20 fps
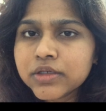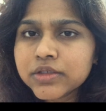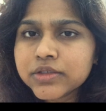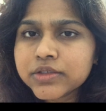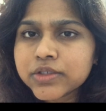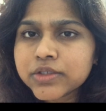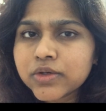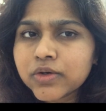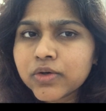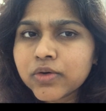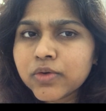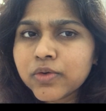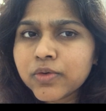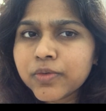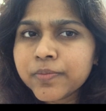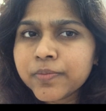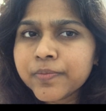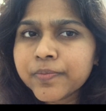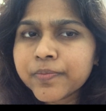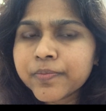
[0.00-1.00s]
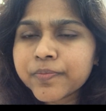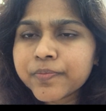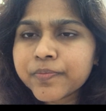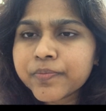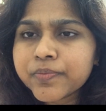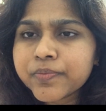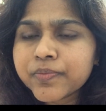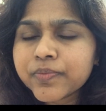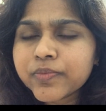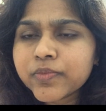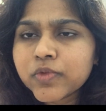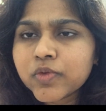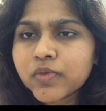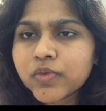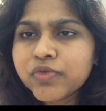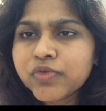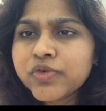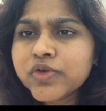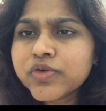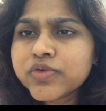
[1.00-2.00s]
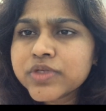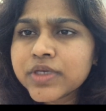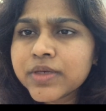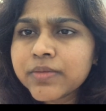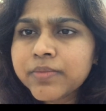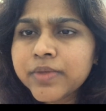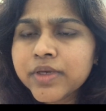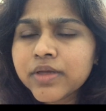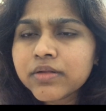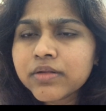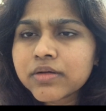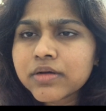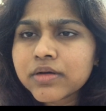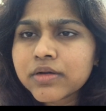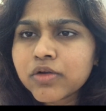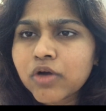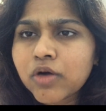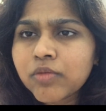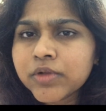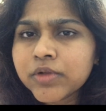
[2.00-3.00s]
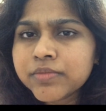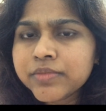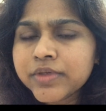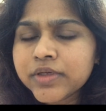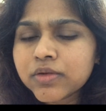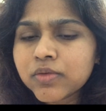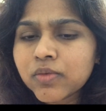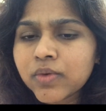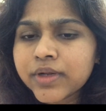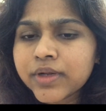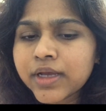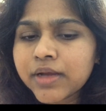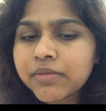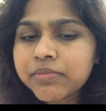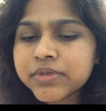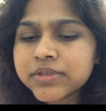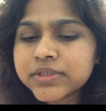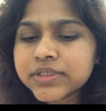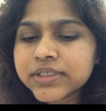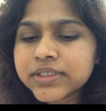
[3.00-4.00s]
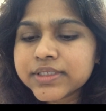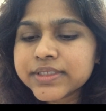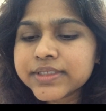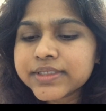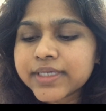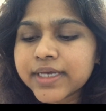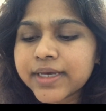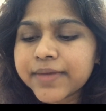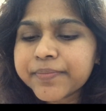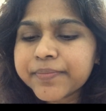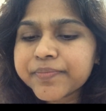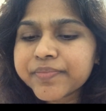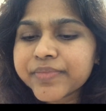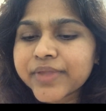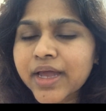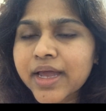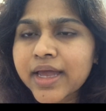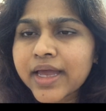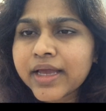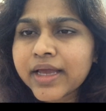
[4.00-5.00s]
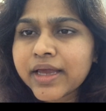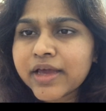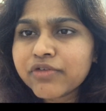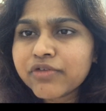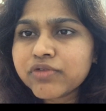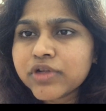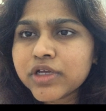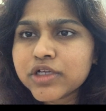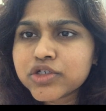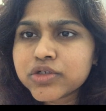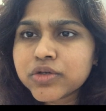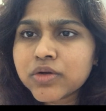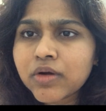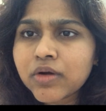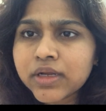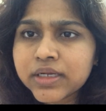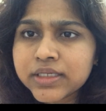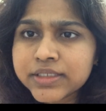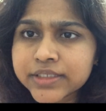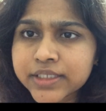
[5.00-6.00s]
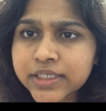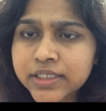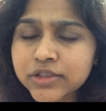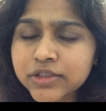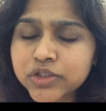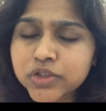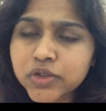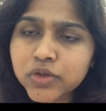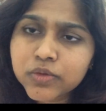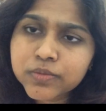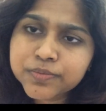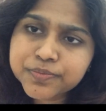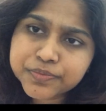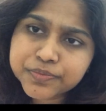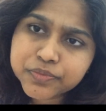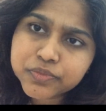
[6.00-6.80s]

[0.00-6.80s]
So with using milk, normal milk, what happens is that I have natural oily skin, so